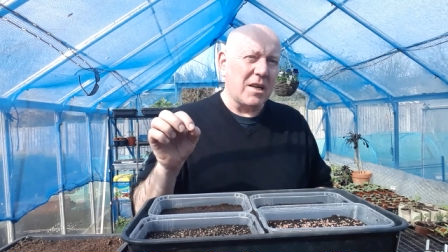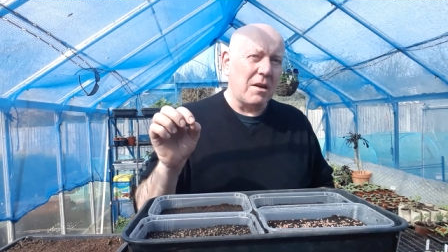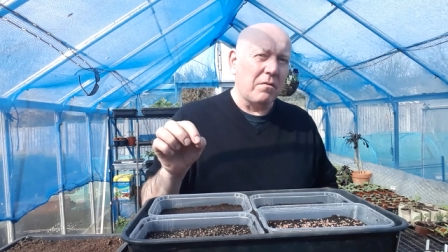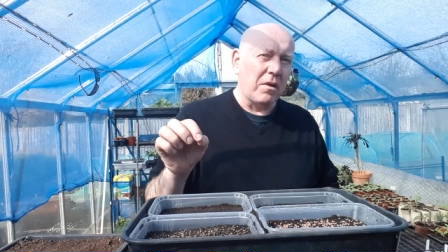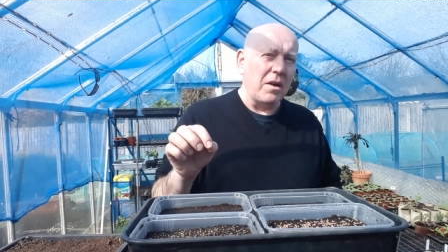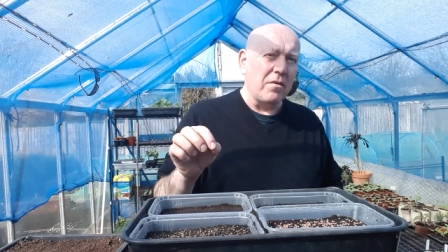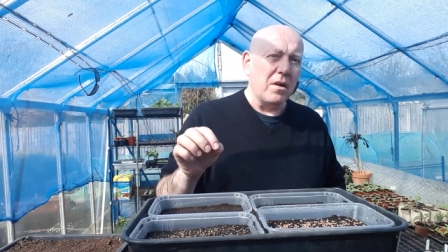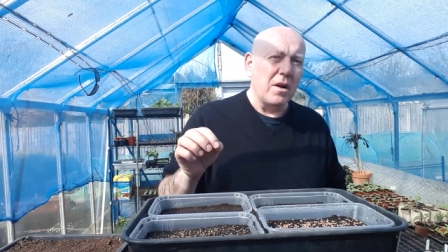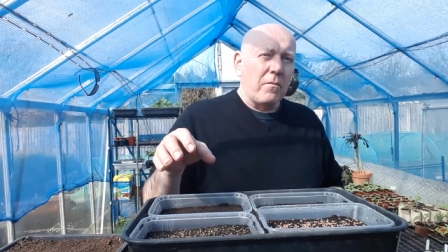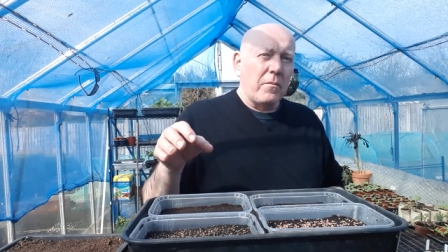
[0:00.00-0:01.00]
same
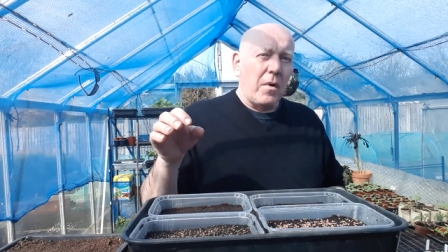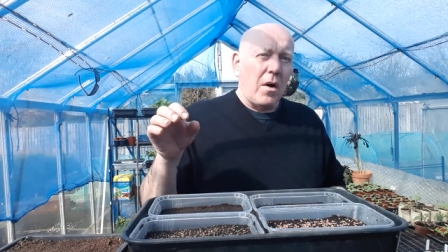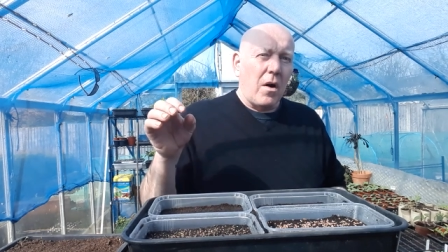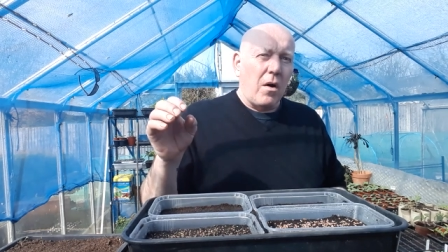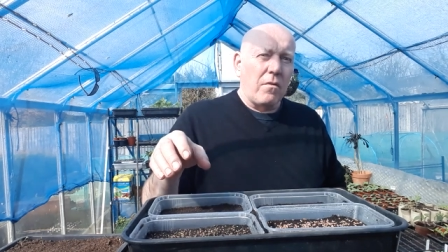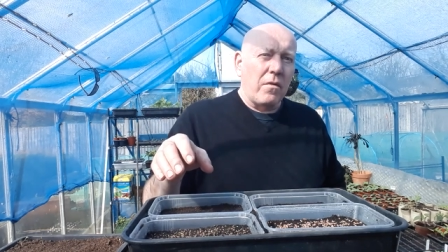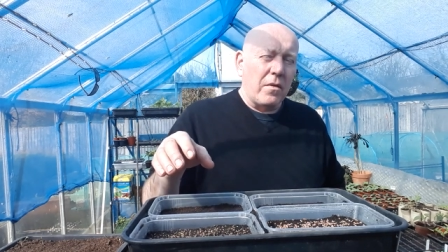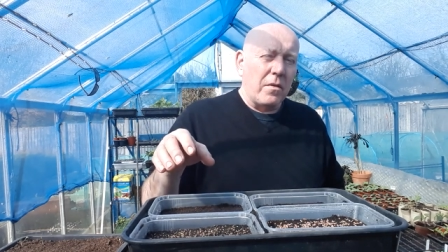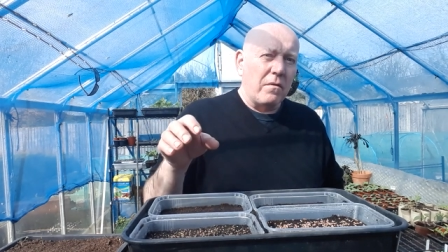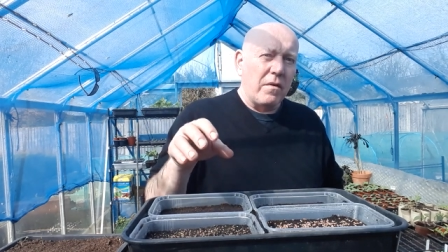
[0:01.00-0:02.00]
flavour of
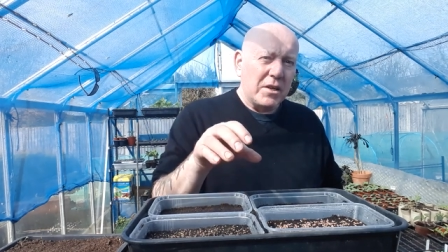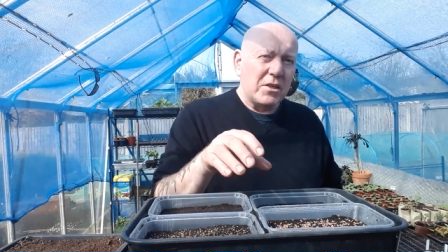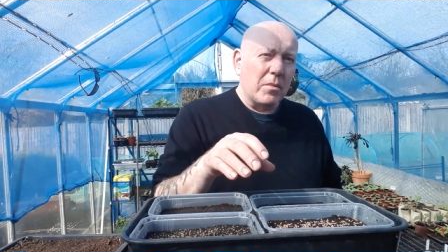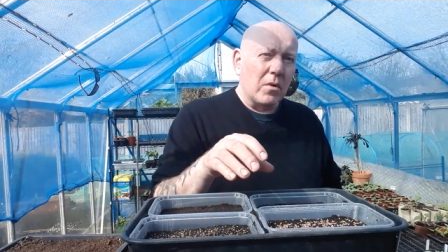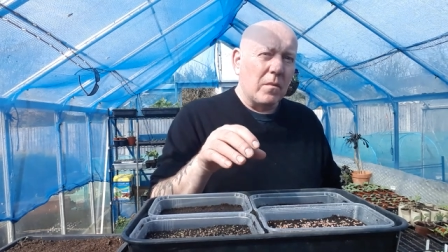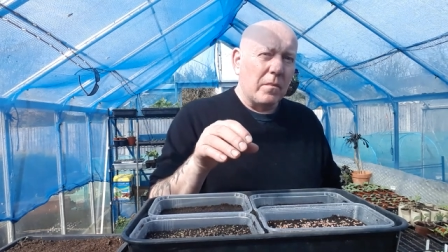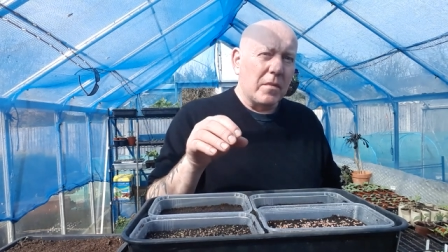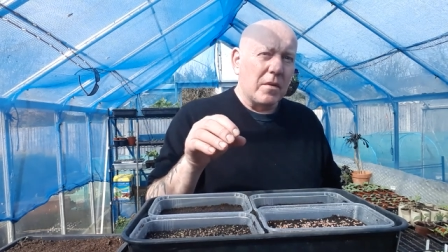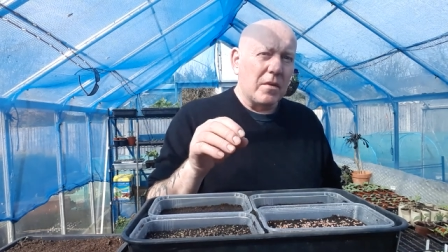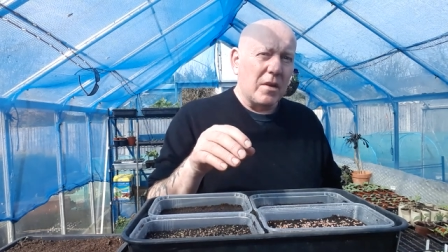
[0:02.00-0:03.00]
the vegetable
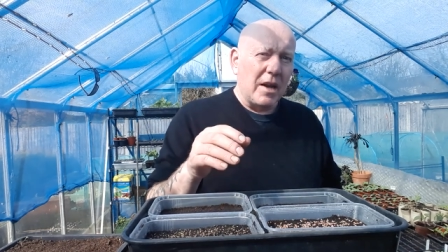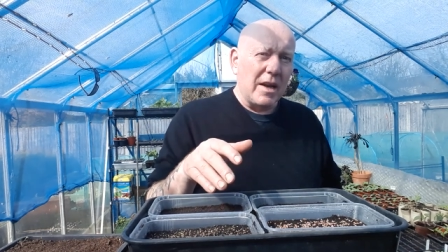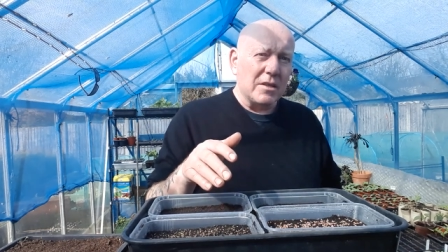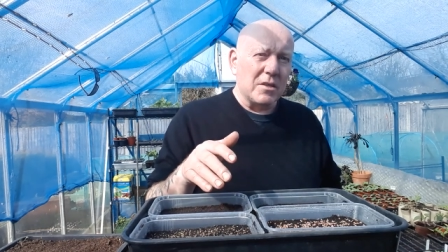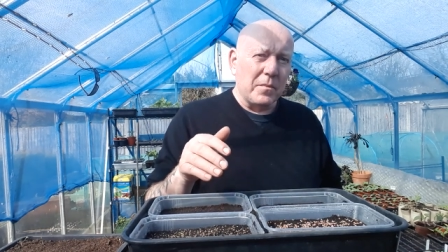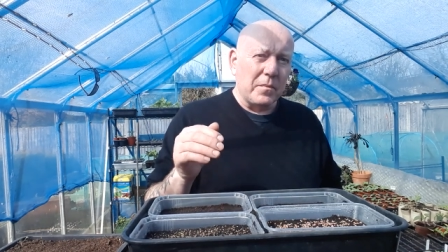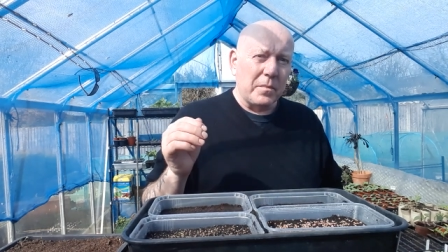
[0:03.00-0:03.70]
that it is,